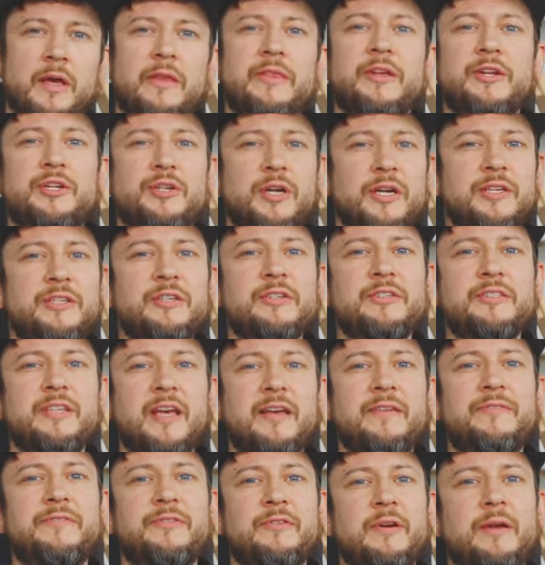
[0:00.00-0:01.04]
The Trezor
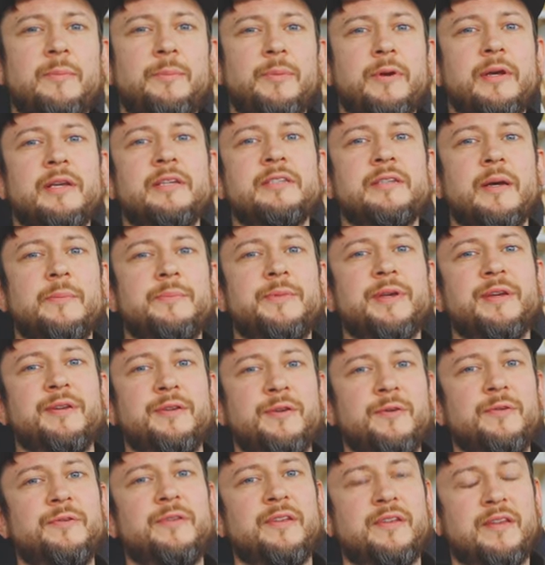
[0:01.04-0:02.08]
Safe 3 brings something
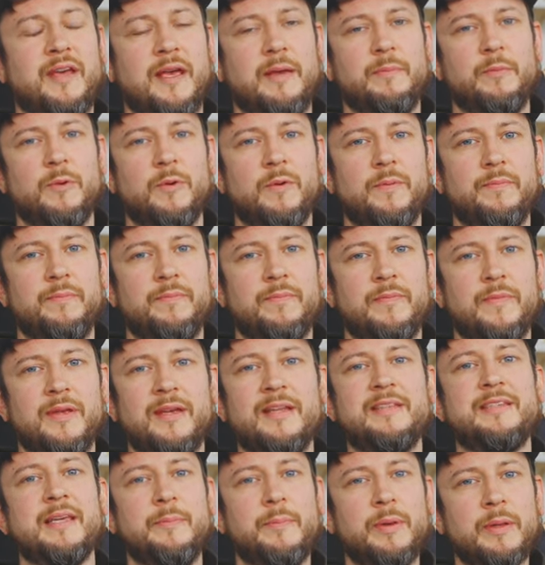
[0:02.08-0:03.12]
new to the table.
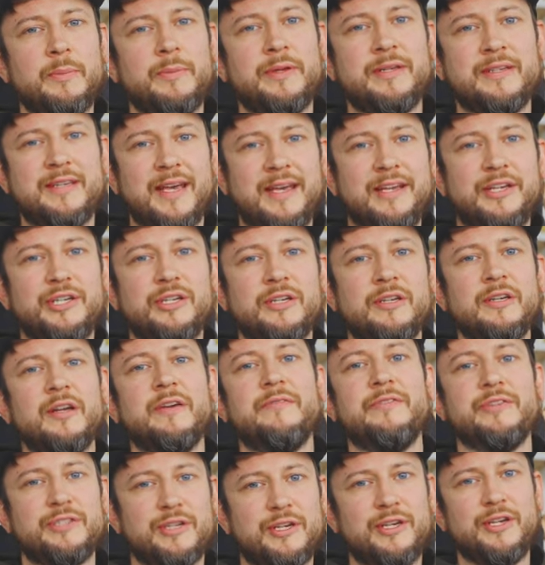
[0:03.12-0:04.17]
Its implementation
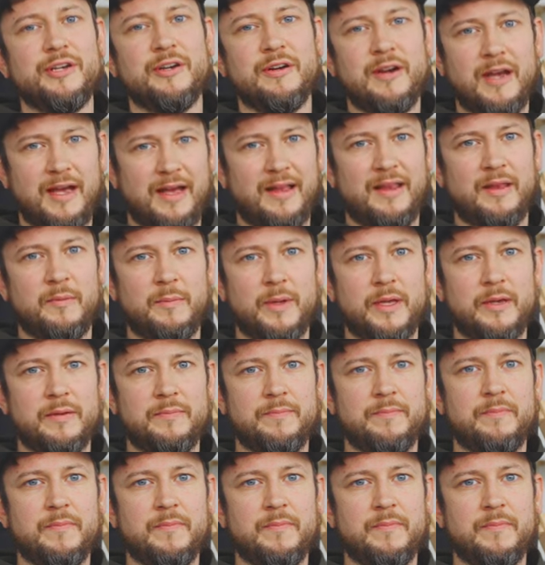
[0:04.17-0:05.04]
of a secure element.